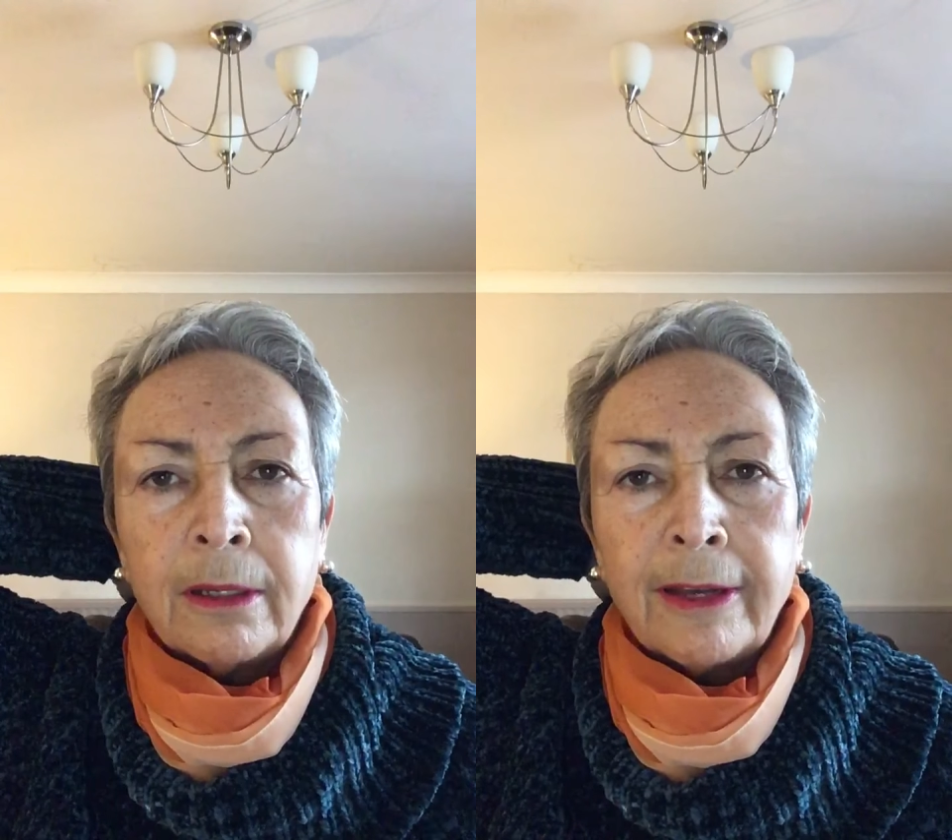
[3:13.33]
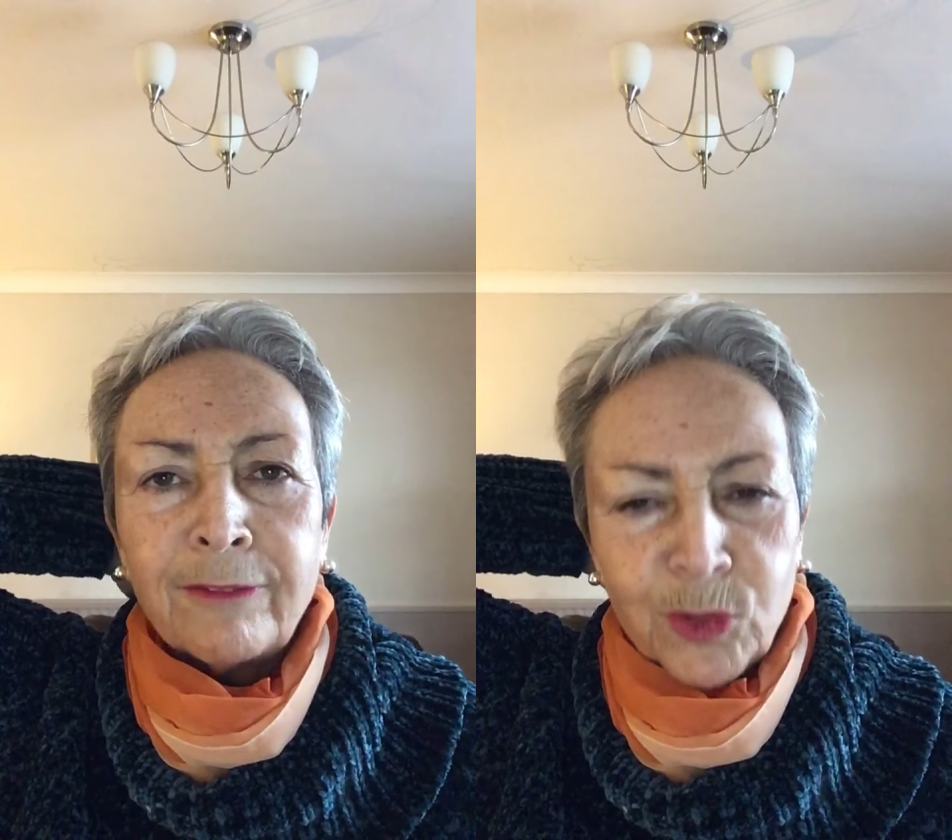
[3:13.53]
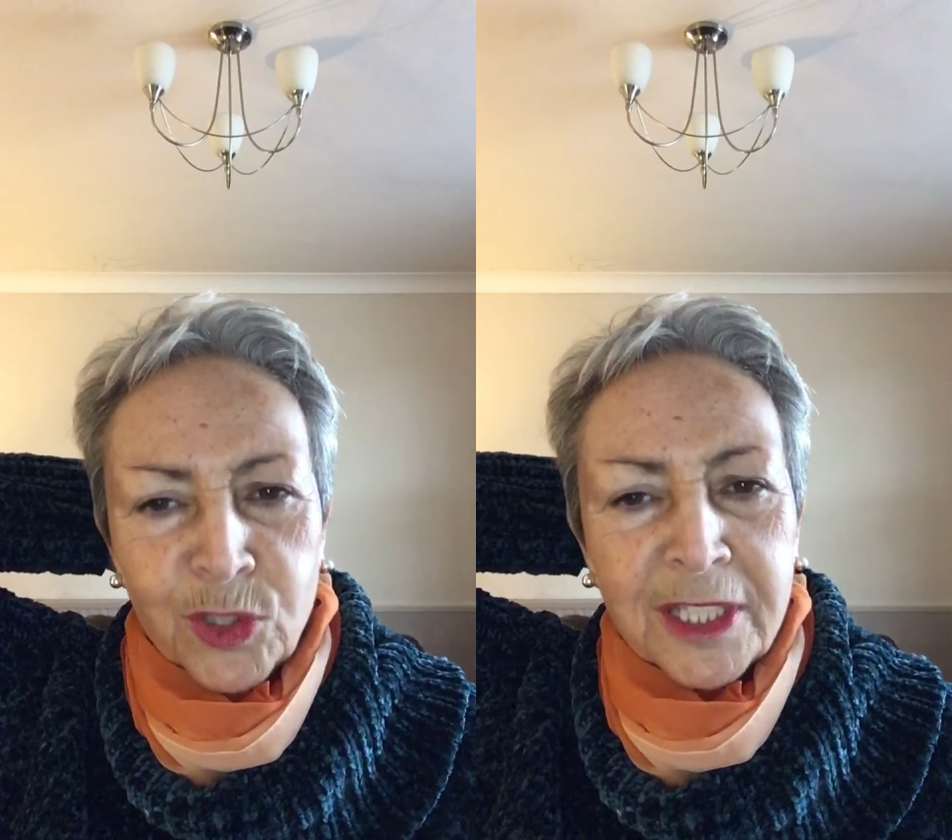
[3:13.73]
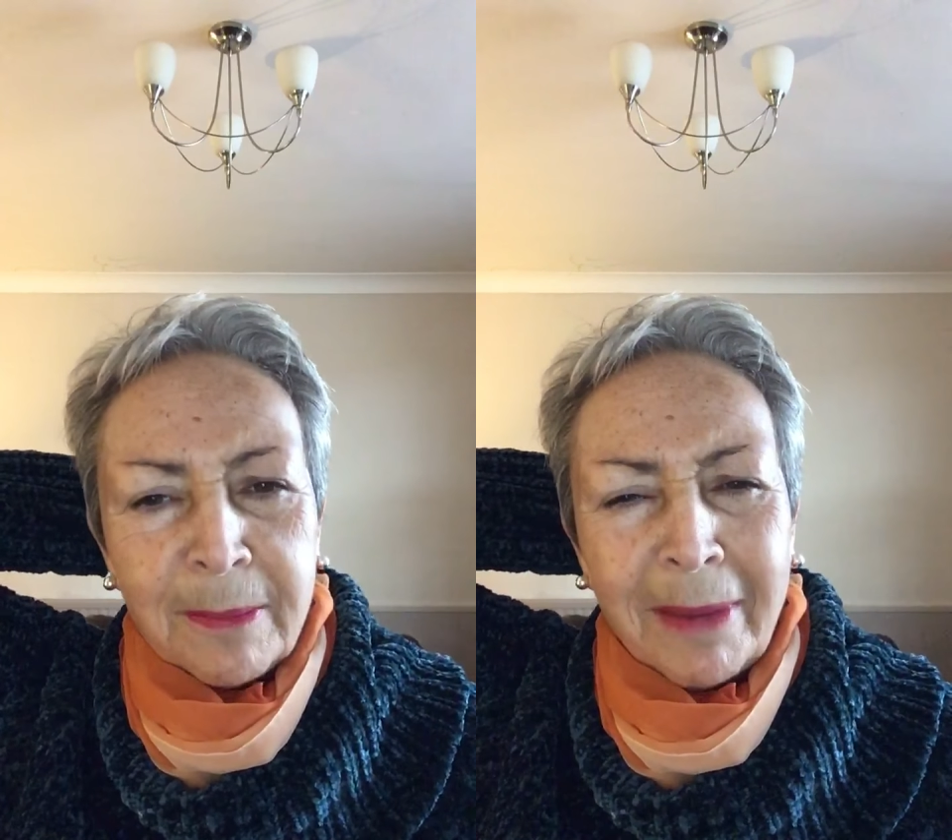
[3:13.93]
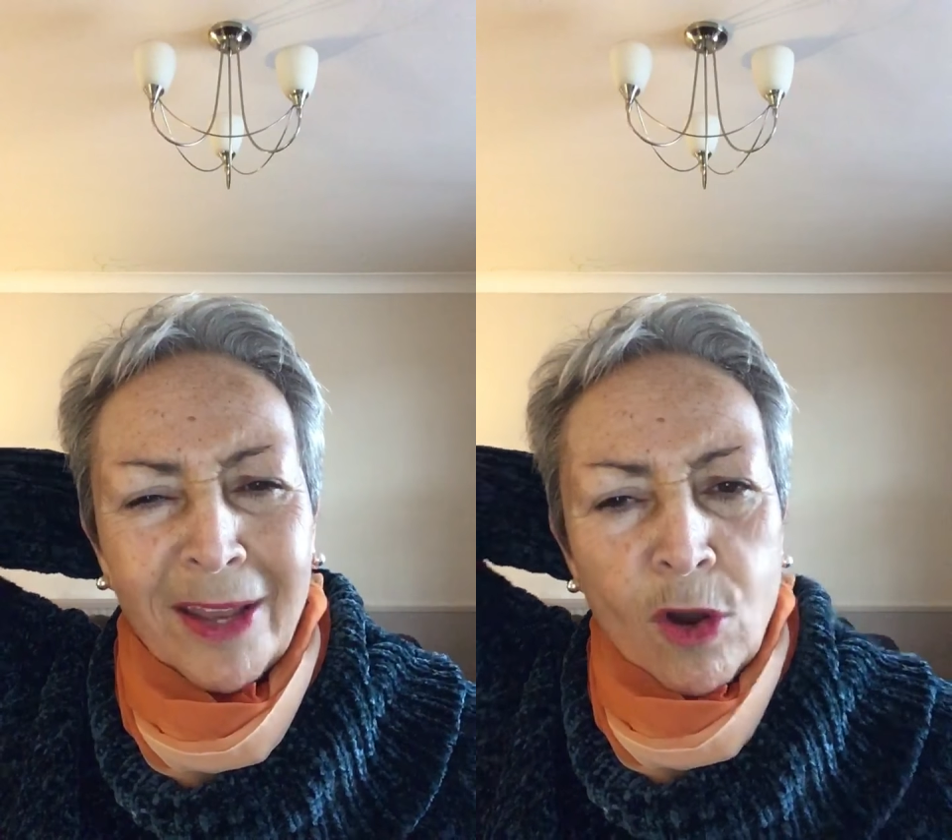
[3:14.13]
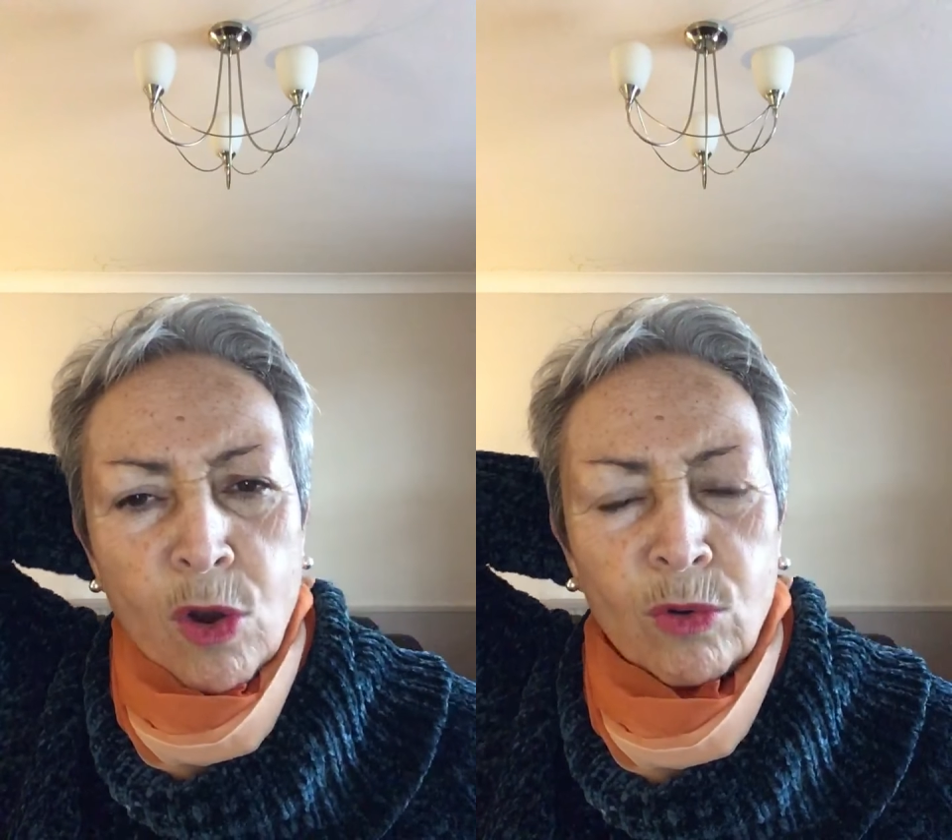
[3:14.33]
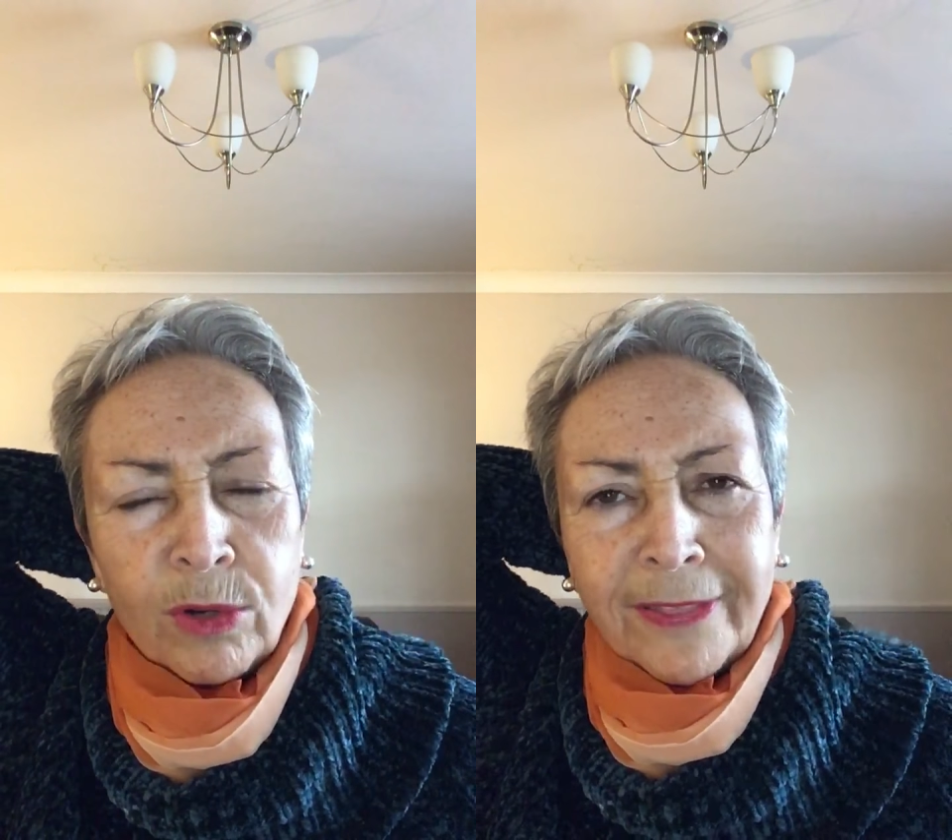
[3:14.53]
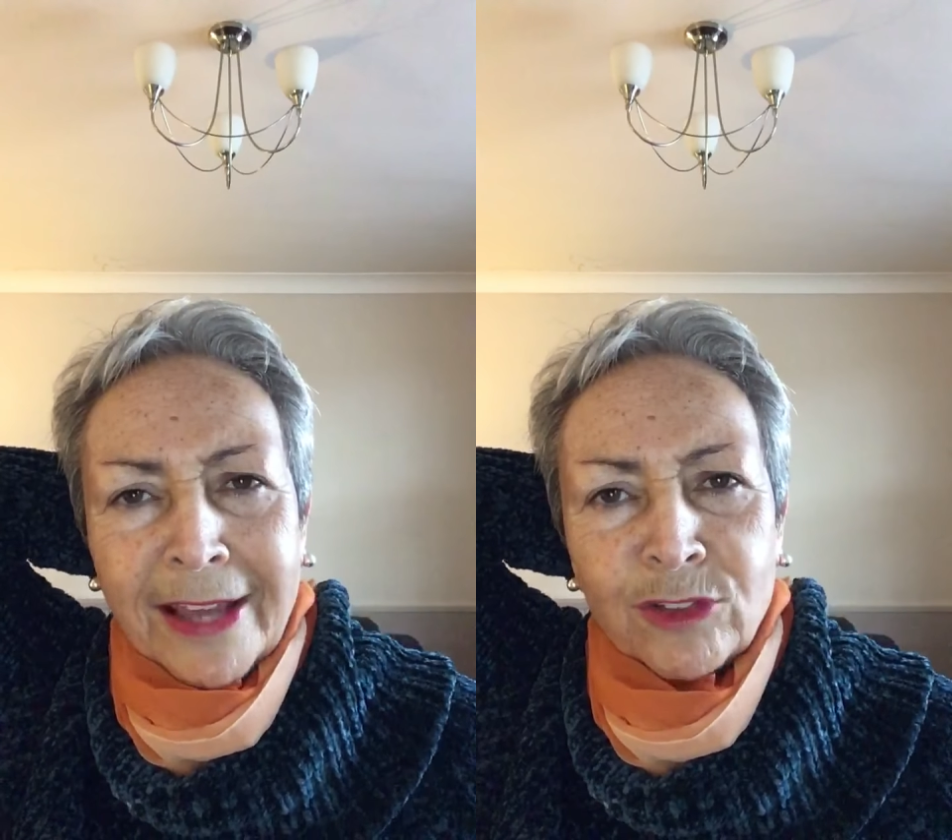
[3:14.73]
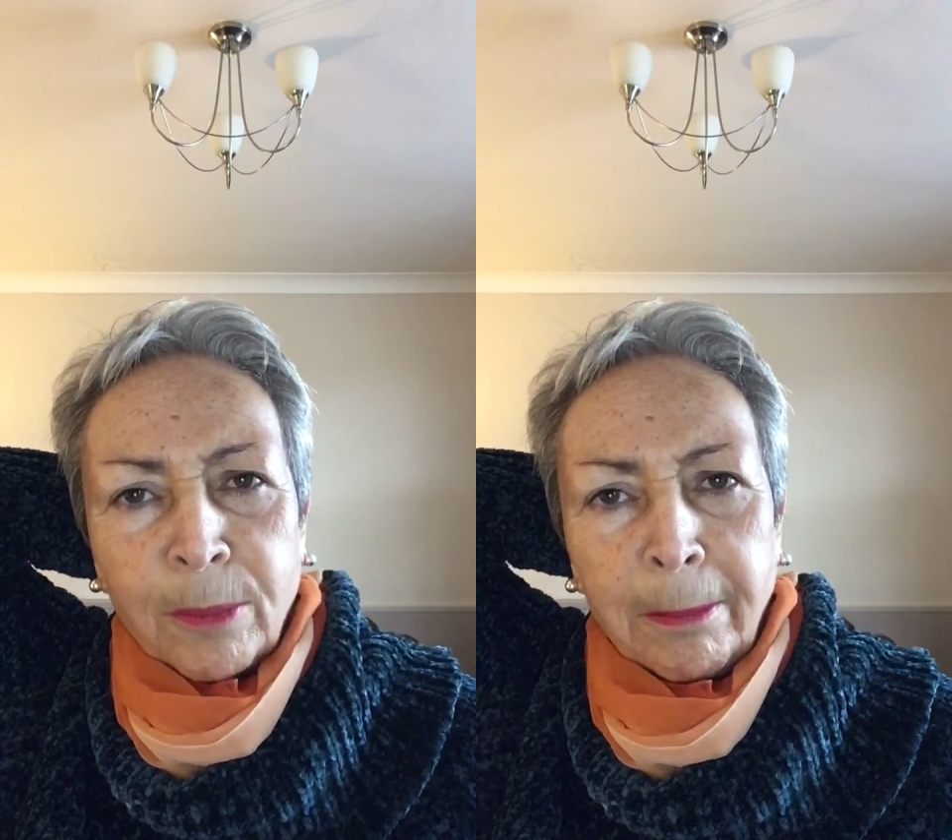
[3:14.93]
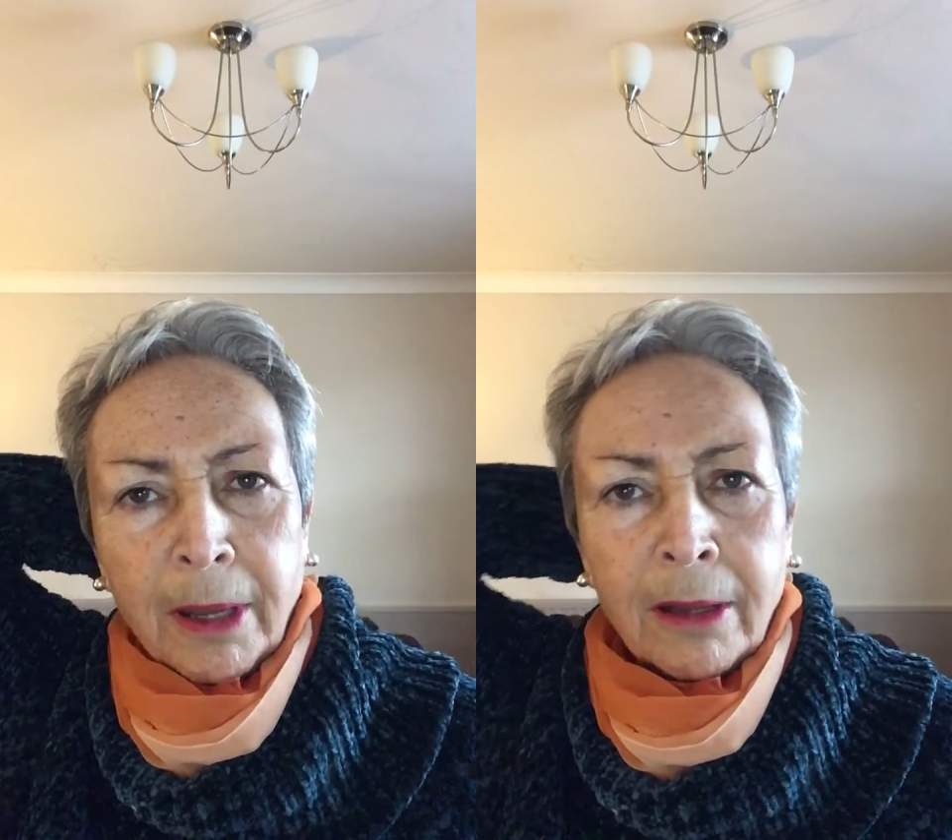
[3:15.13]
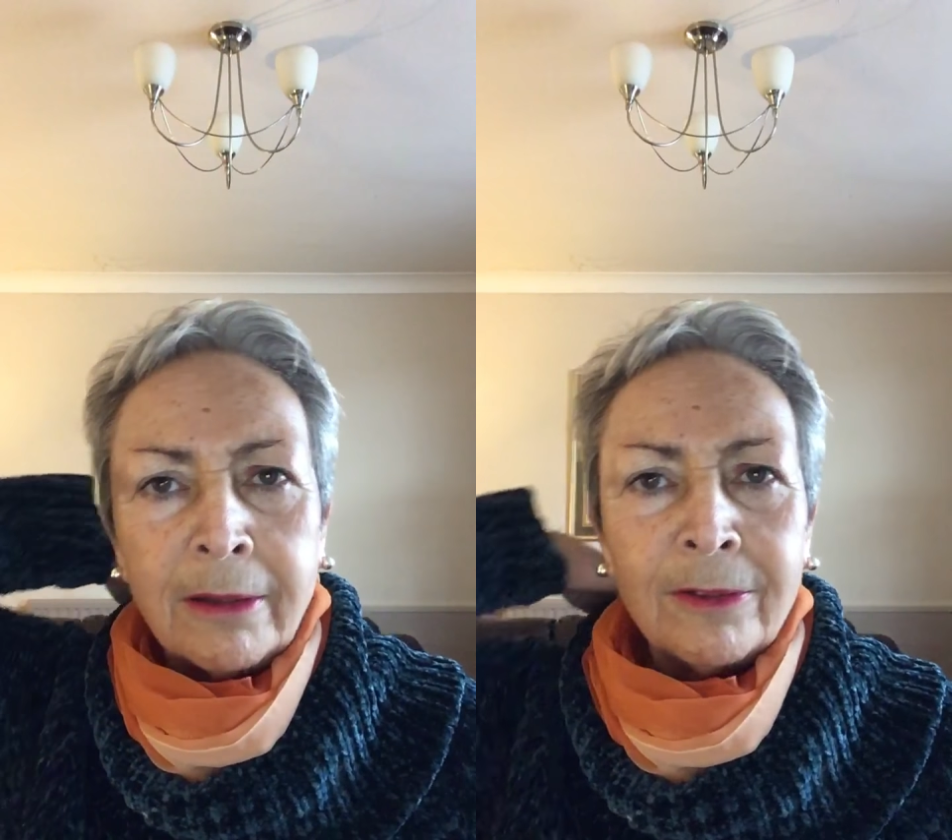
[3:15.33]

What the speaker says: Have you just seen my hole in that jumper?